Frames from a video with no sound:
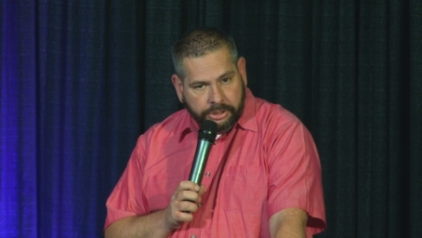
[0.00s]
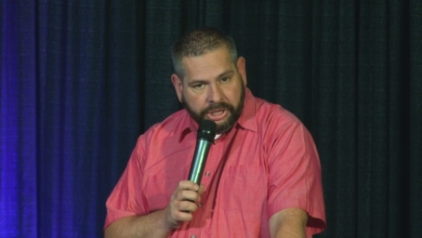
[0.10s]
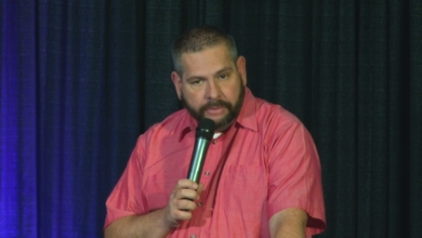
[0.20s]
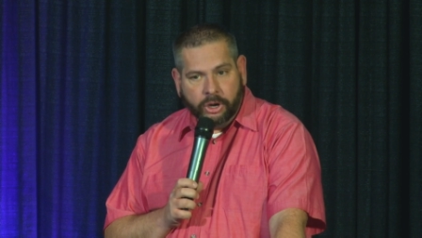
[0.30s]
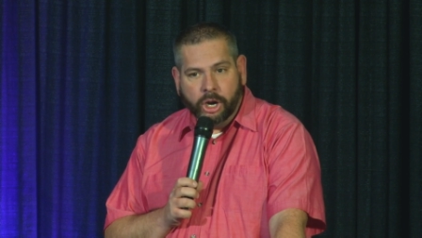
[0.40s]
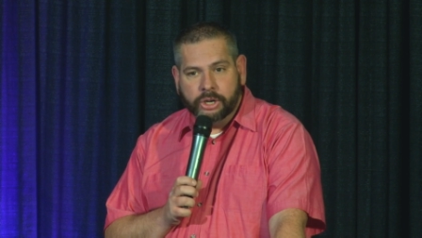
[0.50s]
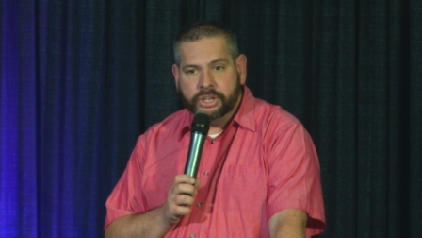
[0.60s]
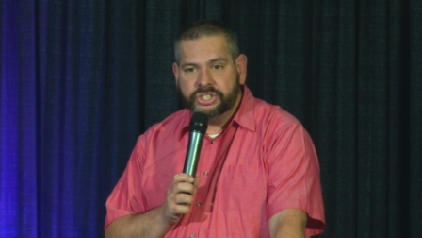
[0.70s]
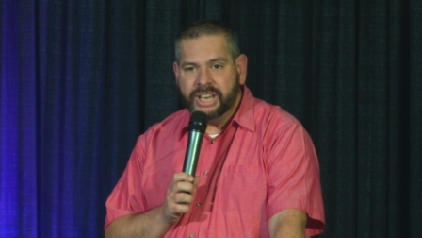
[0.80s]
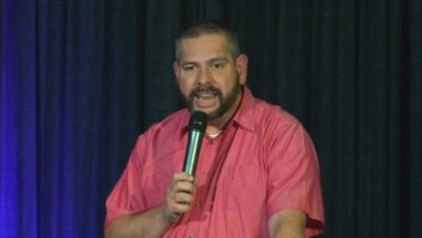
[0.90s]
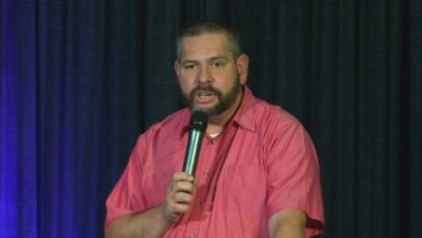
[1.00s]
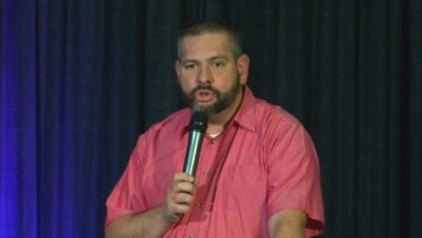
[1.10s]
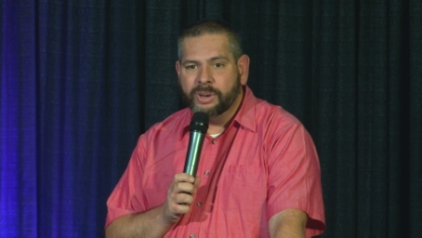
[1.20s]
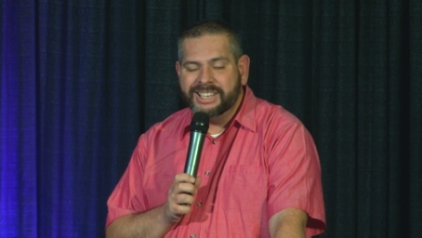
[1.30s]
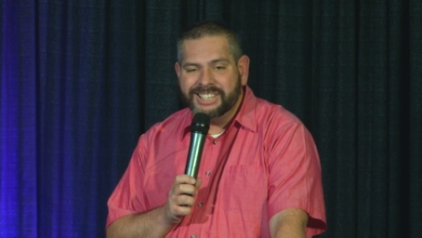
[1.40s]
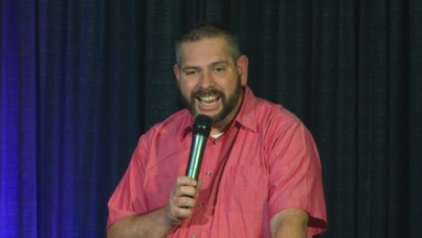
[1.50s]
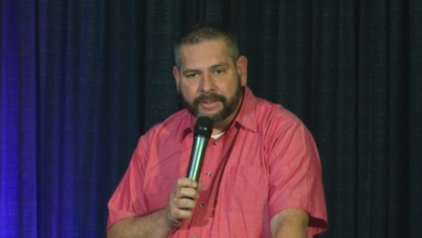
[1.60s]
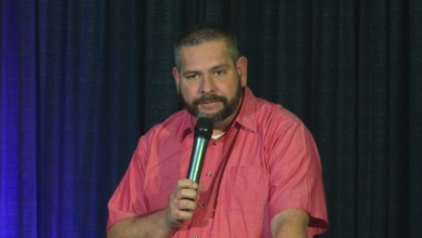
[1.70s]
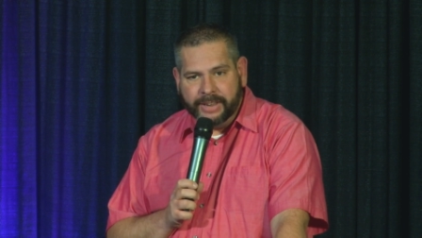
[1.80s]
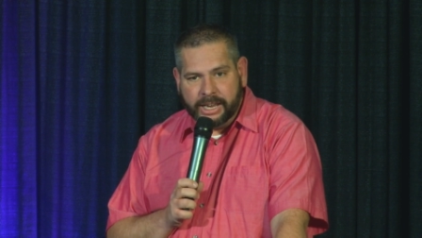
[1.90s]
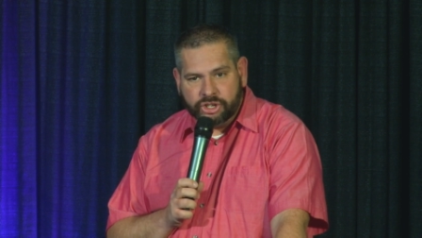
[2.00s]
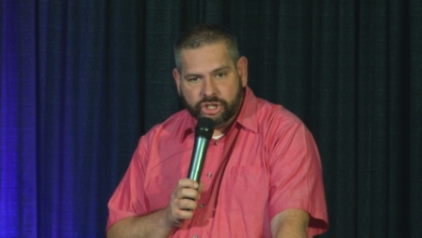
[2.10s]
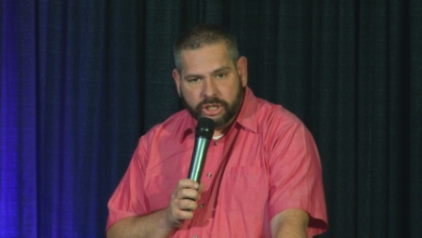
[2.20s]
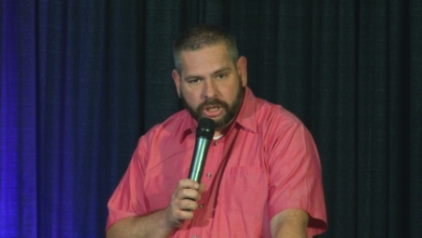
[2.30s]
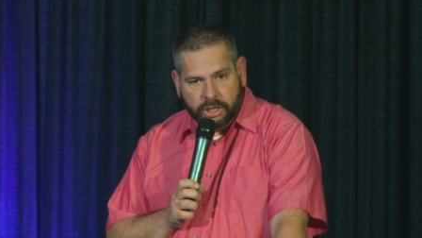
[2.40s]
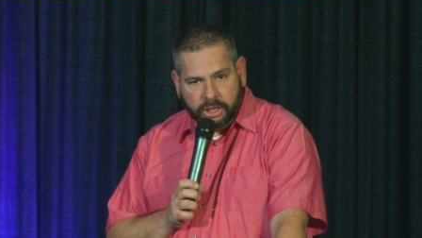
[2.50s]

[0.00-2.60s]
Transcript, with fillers: You ever heard the saying, drinks like a fish?